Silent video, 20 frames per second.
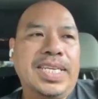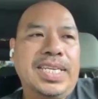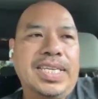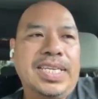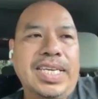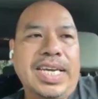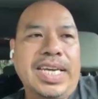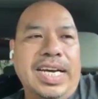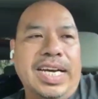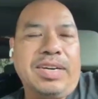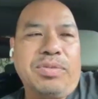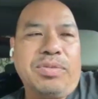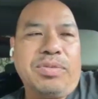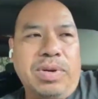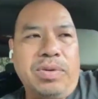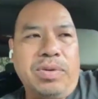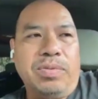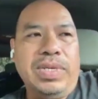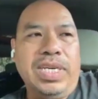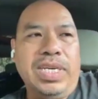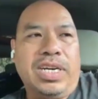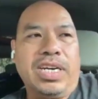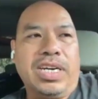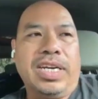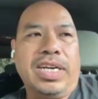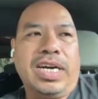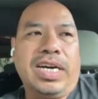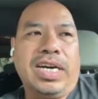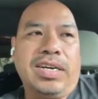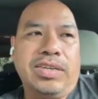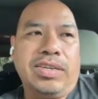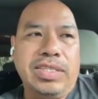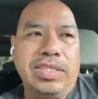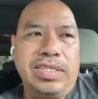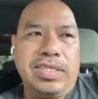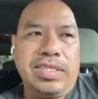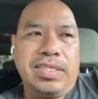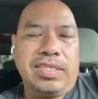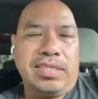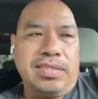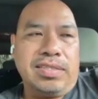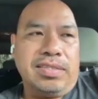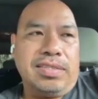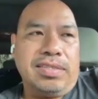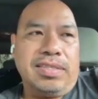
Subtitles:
Yeah, what we are now is